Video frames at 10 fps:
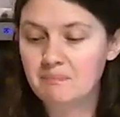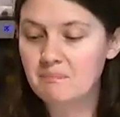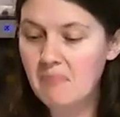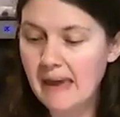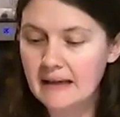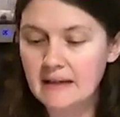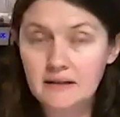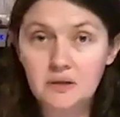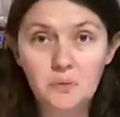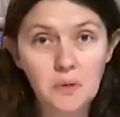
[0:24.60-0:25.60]
making
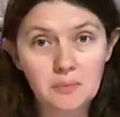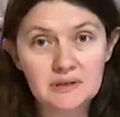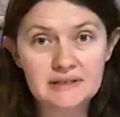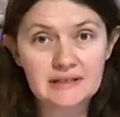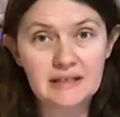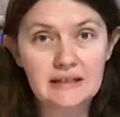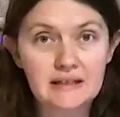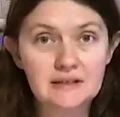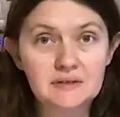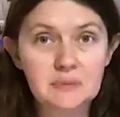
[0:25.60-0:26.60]
an
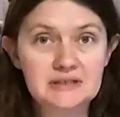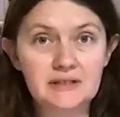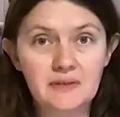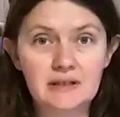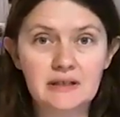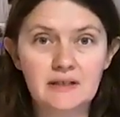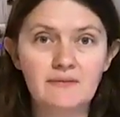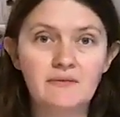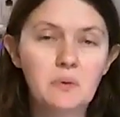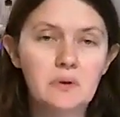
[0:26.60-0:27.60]
aromastick specifically
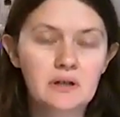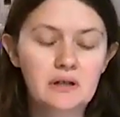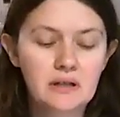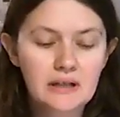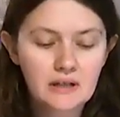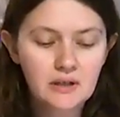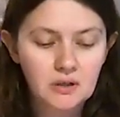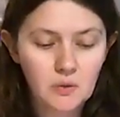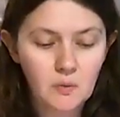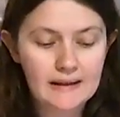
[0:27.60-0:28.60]
for
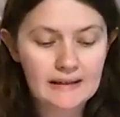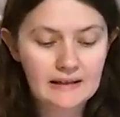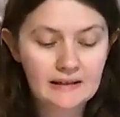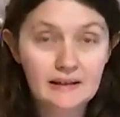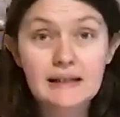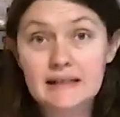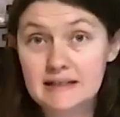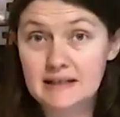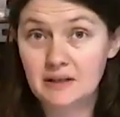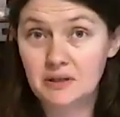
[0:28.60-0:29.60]
quitting
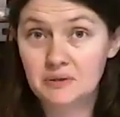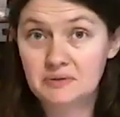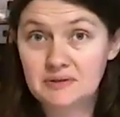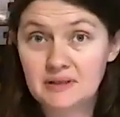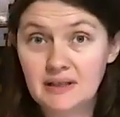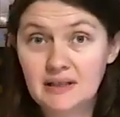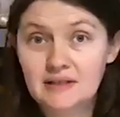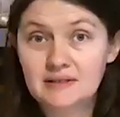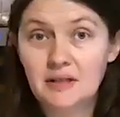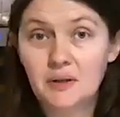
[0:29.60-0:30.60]
nicotine use.
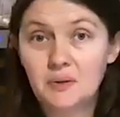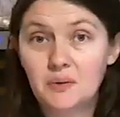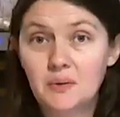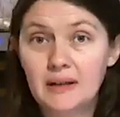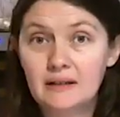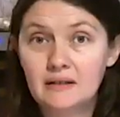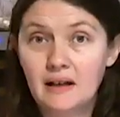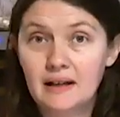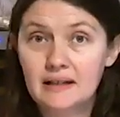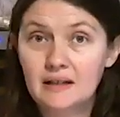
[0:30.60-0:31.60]
So in
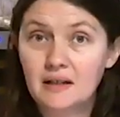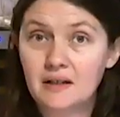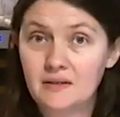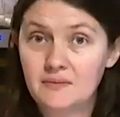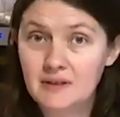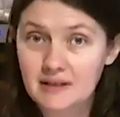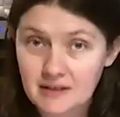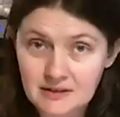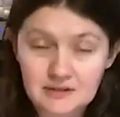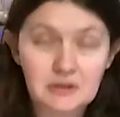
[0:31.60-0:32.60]
light of the
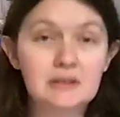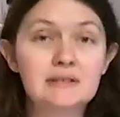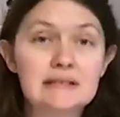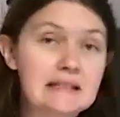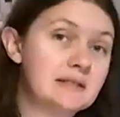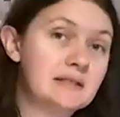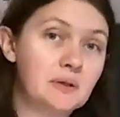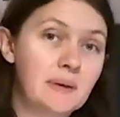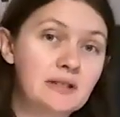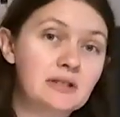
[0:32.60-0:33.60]
concerns and
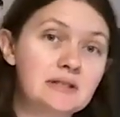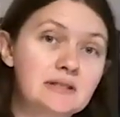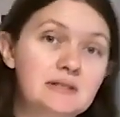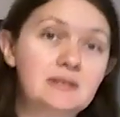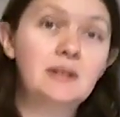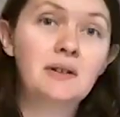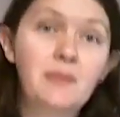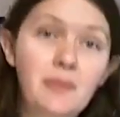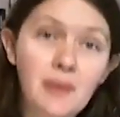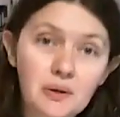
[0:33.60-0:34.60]
considerations,
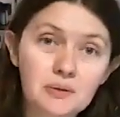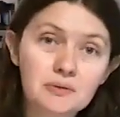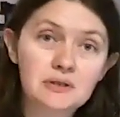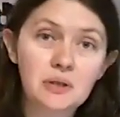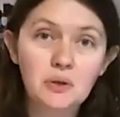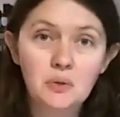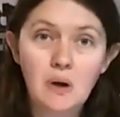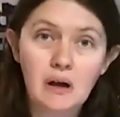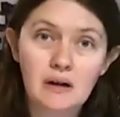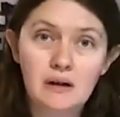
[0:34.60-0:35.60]
those who
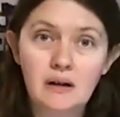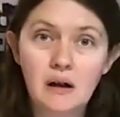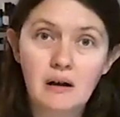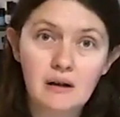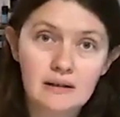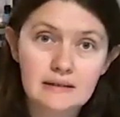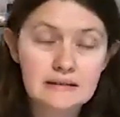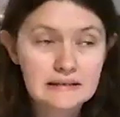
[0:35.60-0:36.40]
are on